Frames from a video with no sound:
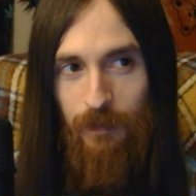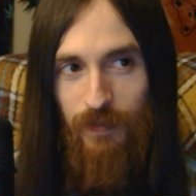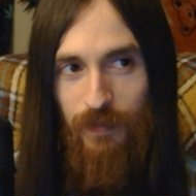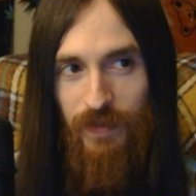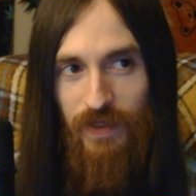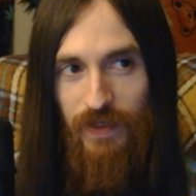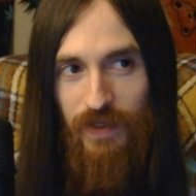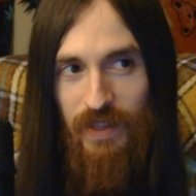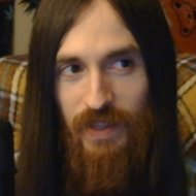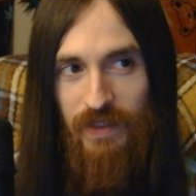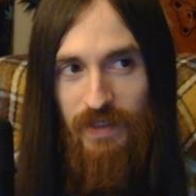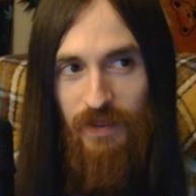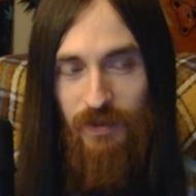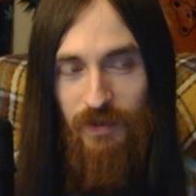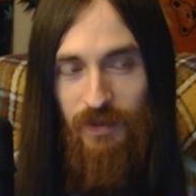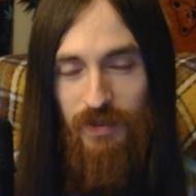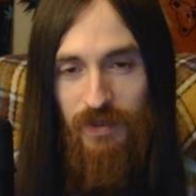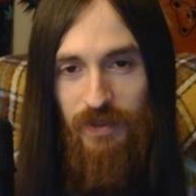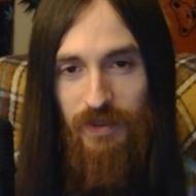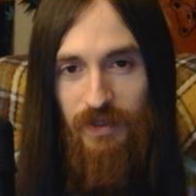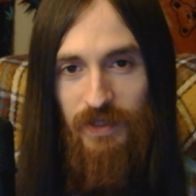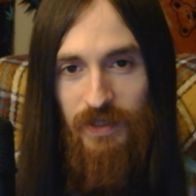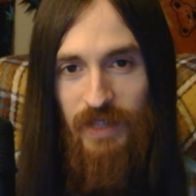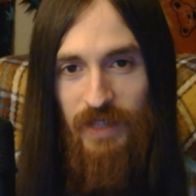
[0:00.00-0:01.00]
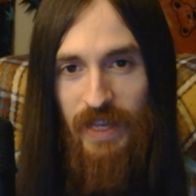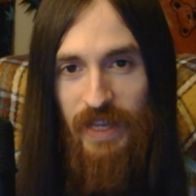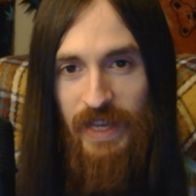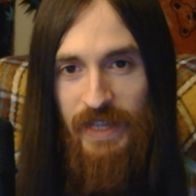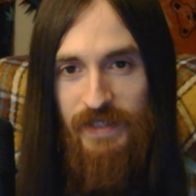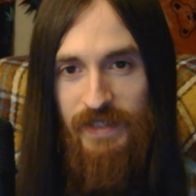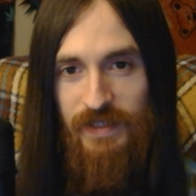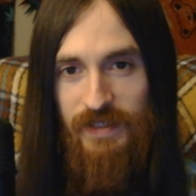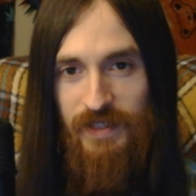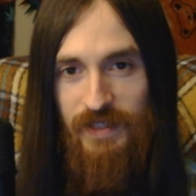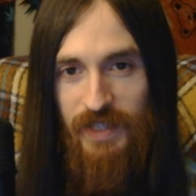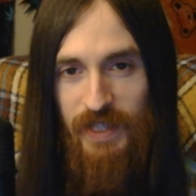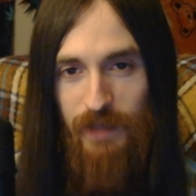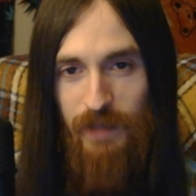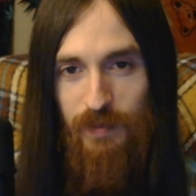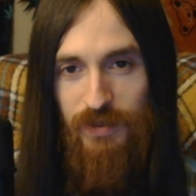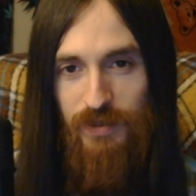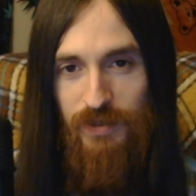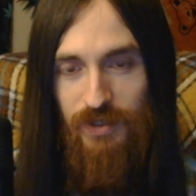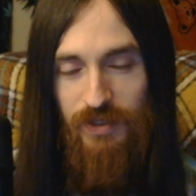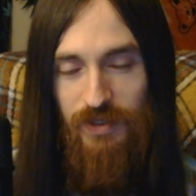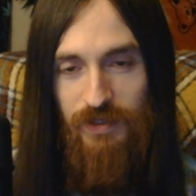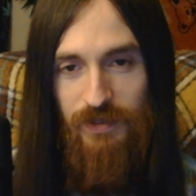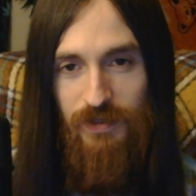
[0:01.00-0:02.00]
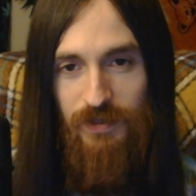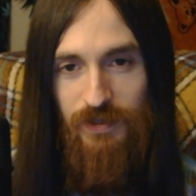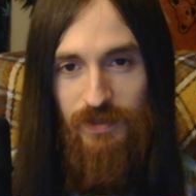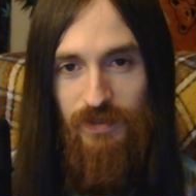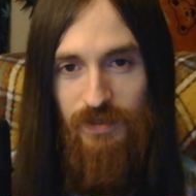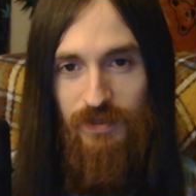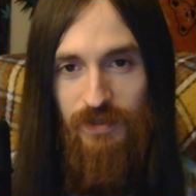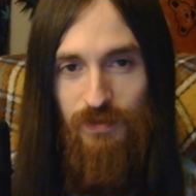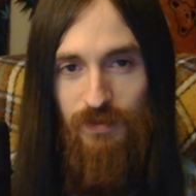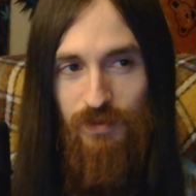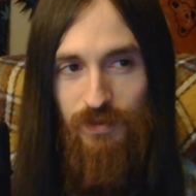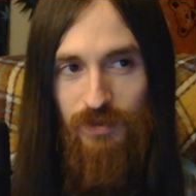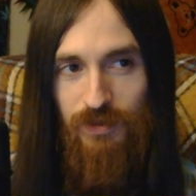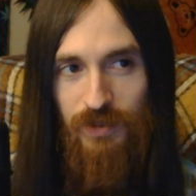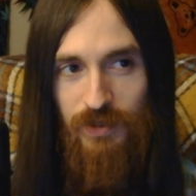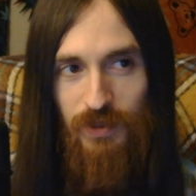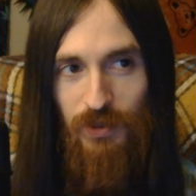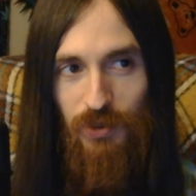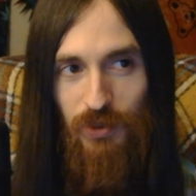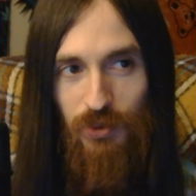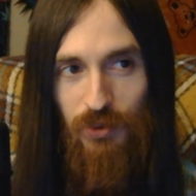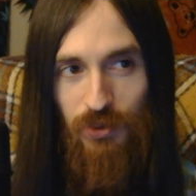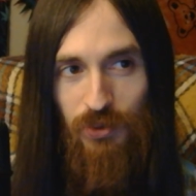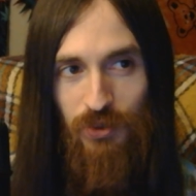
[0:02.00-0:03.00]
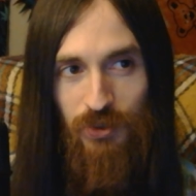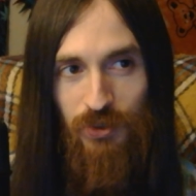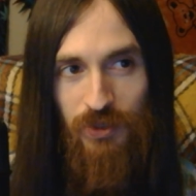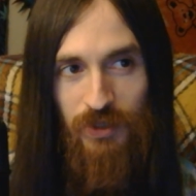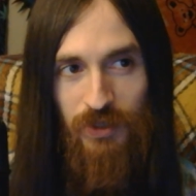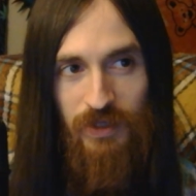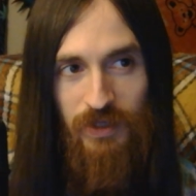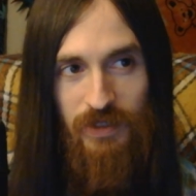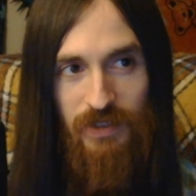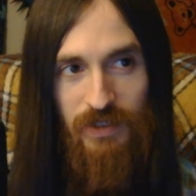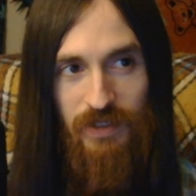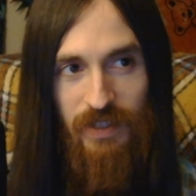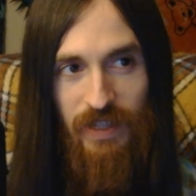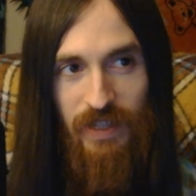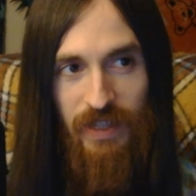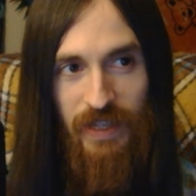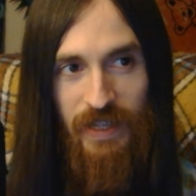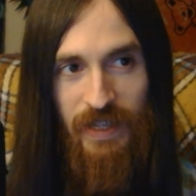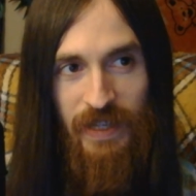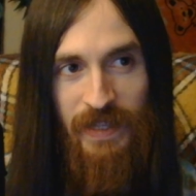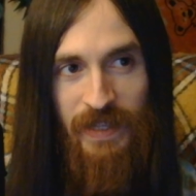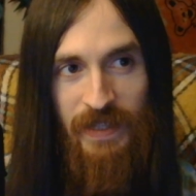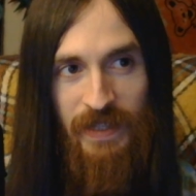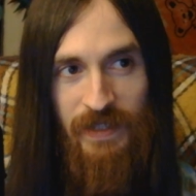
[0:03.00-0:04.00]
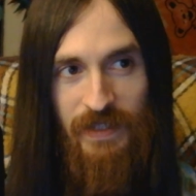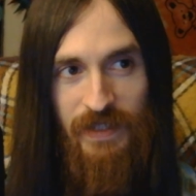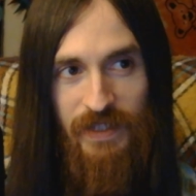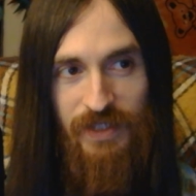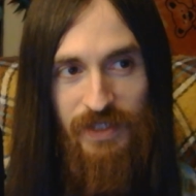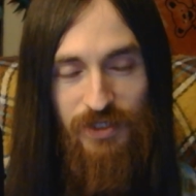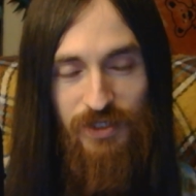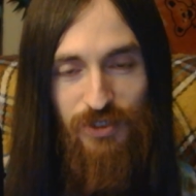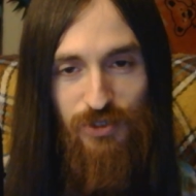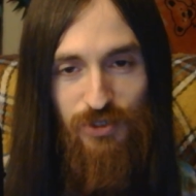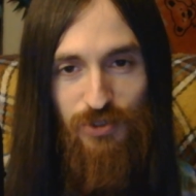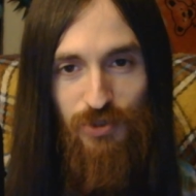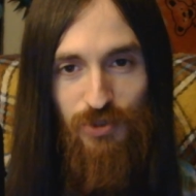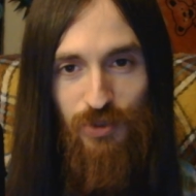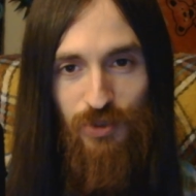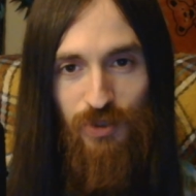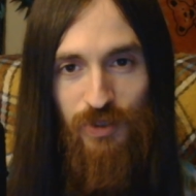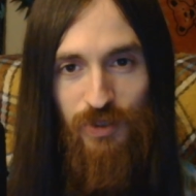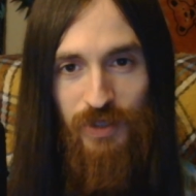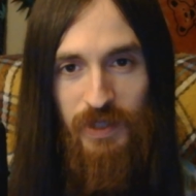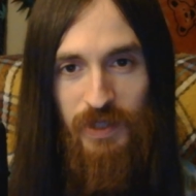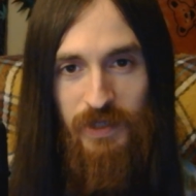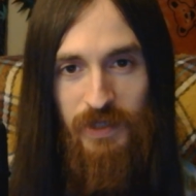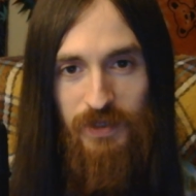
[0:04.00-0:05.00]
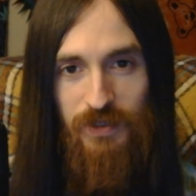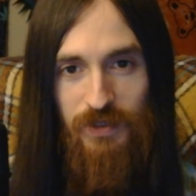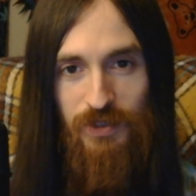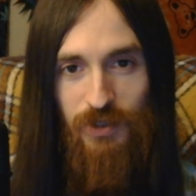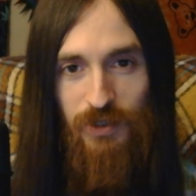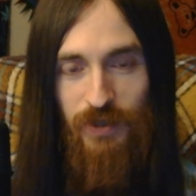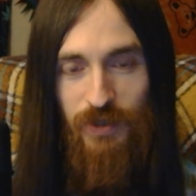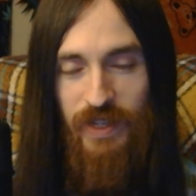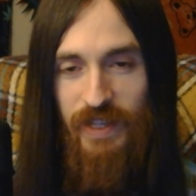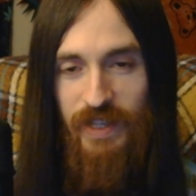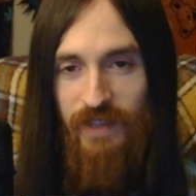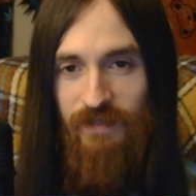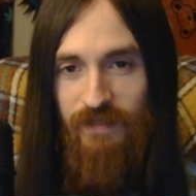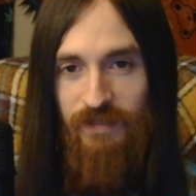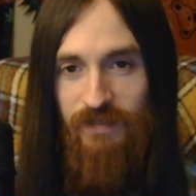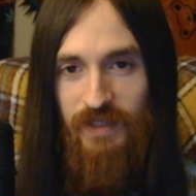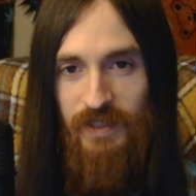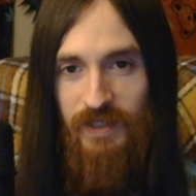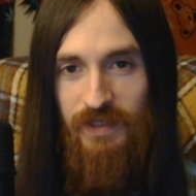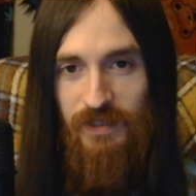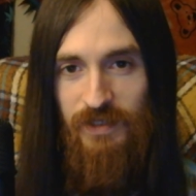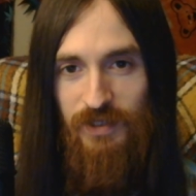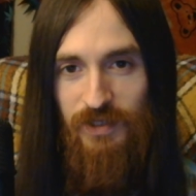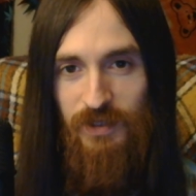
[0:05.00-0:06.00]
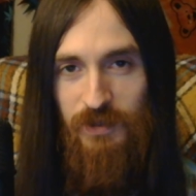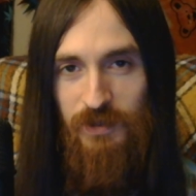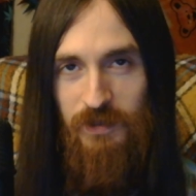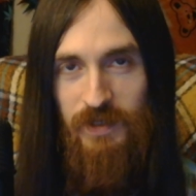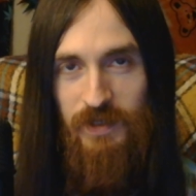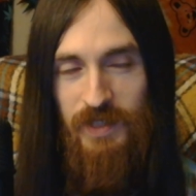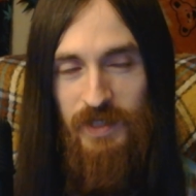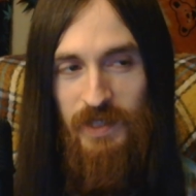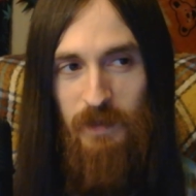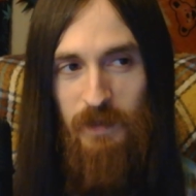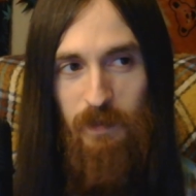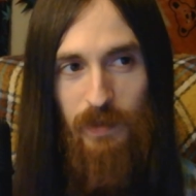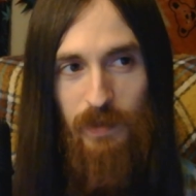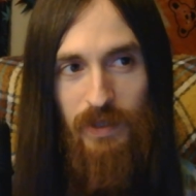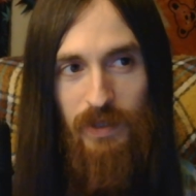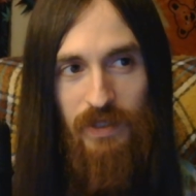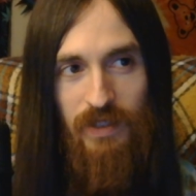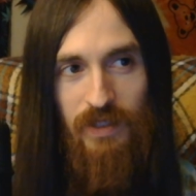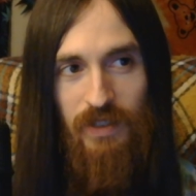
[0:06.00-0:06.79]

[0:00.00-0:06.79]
And the landscapes are just really cool, and his story is so heavy and so deep